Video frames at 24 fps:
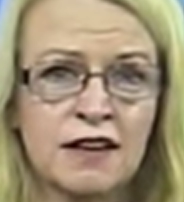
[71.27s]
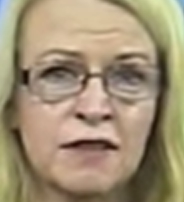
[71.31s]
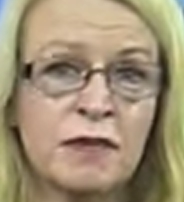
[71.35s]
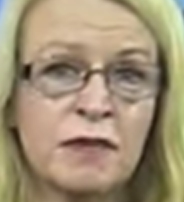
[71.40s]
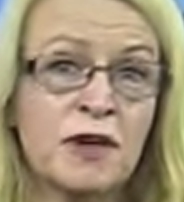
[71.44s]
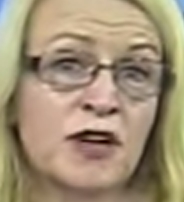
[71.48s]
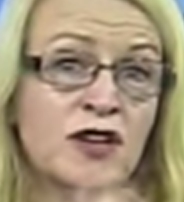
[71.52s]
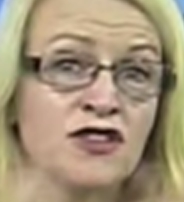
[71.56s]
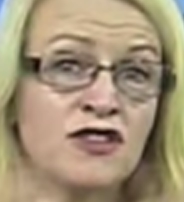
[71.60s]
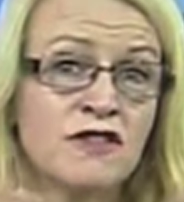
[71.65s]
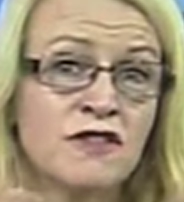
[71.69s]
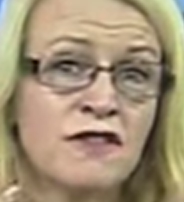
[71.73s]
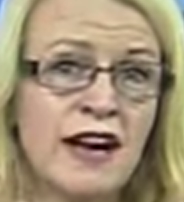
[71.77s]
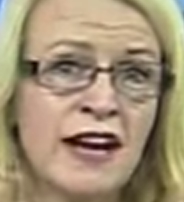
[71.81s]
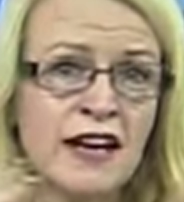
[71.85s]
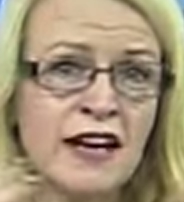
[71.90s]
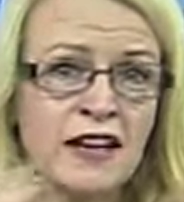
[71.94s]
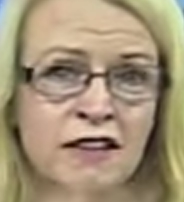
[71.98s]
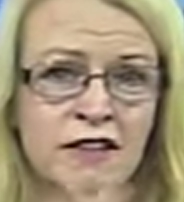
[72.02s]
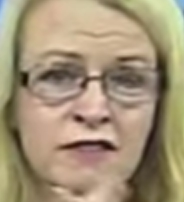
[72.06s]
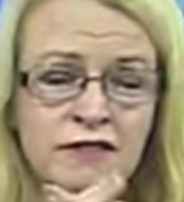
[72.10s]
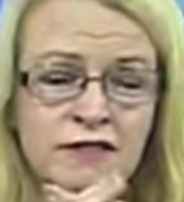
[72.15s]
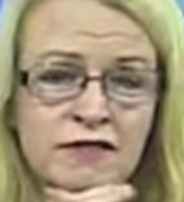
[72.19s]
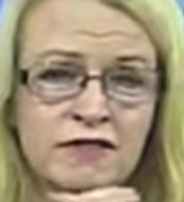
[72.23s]

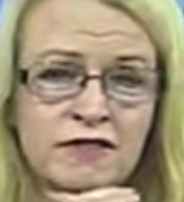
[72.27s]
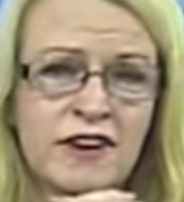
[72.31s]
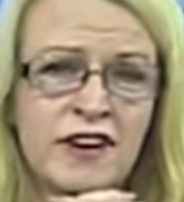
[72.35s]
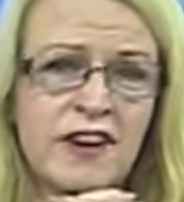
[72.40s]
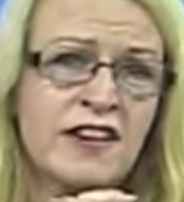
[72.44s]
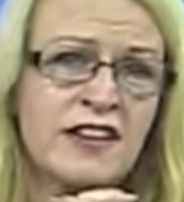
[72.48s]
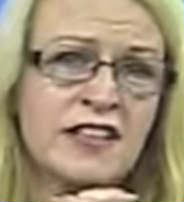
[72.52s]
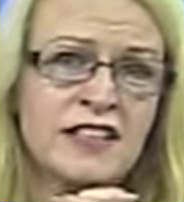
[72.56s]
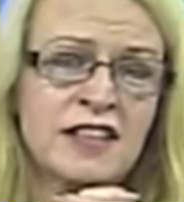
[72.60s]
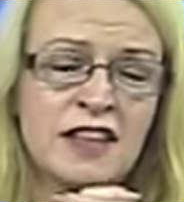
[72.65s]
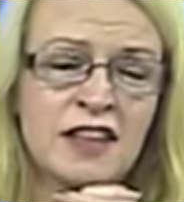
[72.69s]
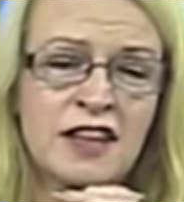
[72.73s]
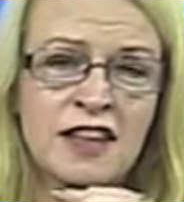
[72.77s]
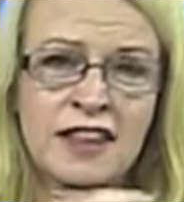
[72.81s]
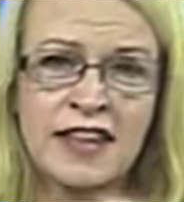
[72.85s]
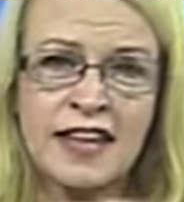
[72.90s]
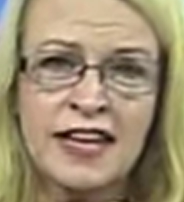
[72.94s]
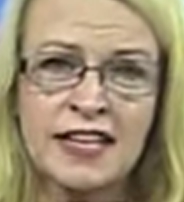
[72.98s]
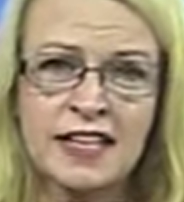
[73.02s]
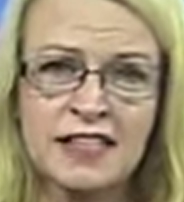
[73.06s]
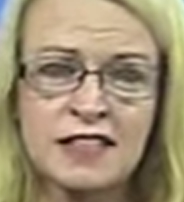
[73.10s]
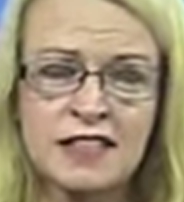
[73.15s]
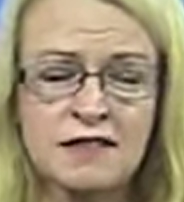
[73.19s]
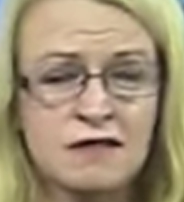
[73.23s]
Bergerac, various other
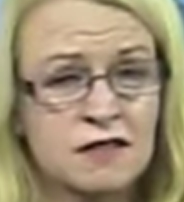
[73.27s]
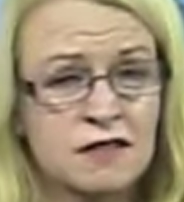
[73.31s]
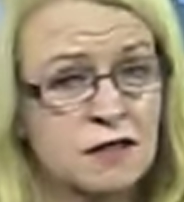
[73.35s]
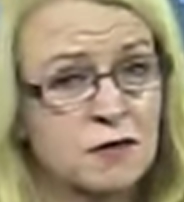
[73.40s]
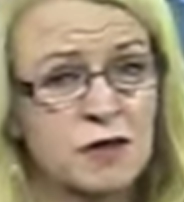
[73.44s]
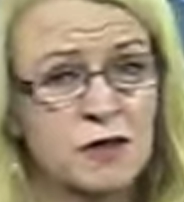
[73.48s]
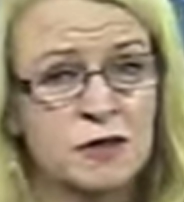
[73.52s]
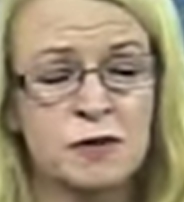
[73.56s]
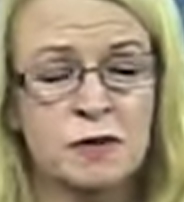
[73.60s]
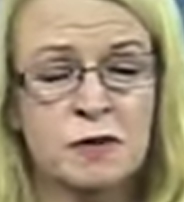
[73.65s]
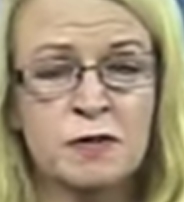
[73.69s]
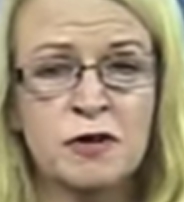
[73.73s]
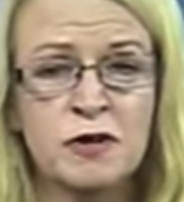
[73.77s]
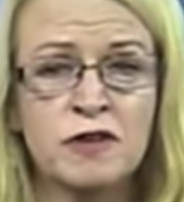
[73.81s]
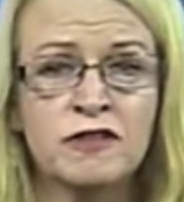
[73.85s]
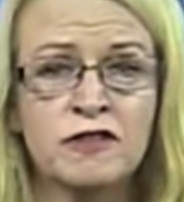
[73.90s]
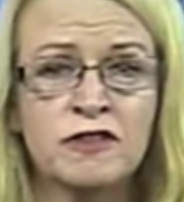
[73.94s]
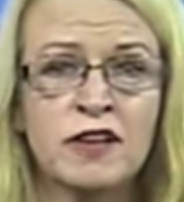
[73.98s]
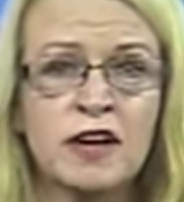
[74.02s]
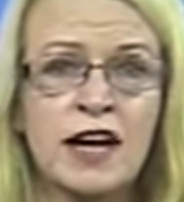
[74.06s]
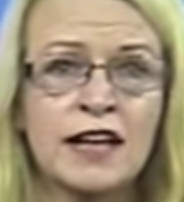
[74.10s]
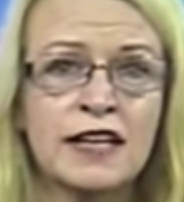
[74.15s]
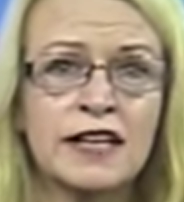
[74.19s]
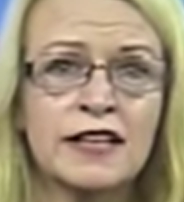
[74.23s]
things. It's supposed to be a
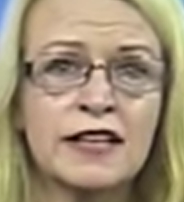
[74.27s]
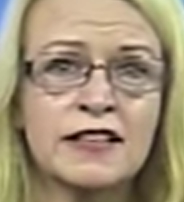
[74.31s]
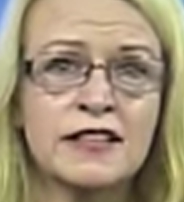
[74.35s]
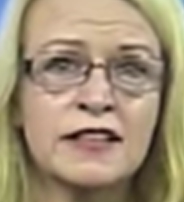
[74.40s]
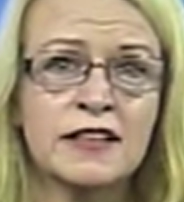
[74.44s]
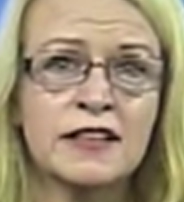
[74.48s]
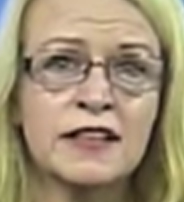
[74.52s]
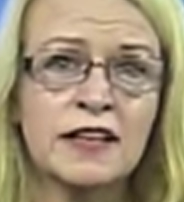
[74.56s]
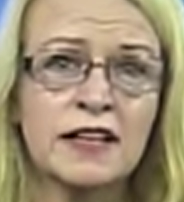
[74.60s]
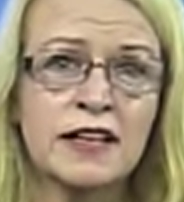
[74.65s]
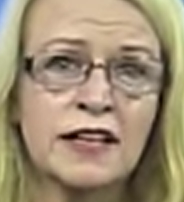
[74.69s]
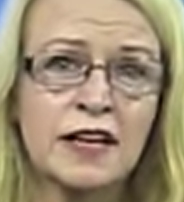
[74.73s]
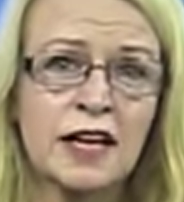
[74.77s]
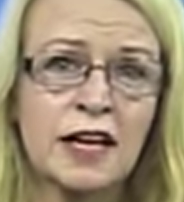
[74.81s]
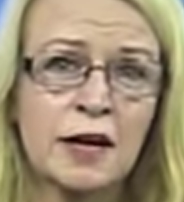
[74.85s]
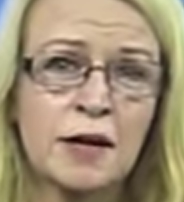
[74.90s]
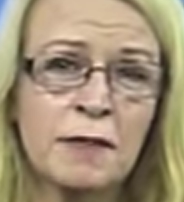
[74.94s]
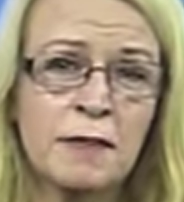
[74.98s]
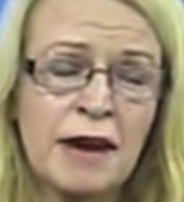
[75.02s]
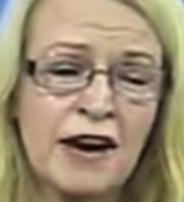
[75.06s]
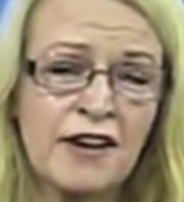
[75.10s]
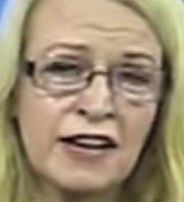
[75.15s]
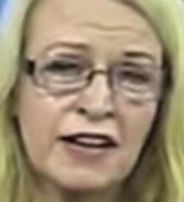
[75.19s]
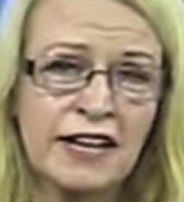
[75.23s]
beautiful island,
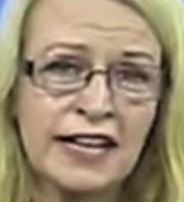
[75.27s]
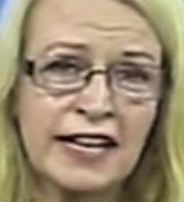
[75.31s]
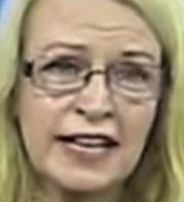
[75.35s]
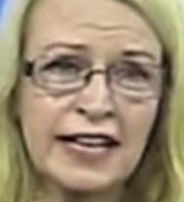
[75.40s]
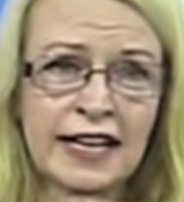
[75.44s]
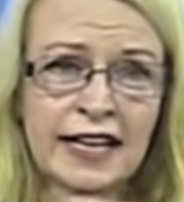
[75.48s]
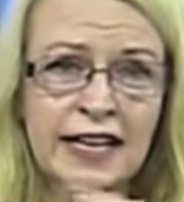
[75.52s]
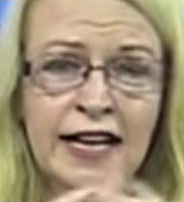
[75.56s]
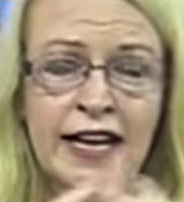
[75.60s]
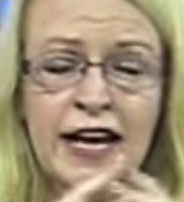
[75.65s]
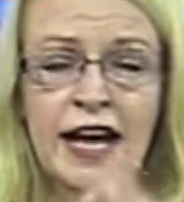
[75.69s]
apparently.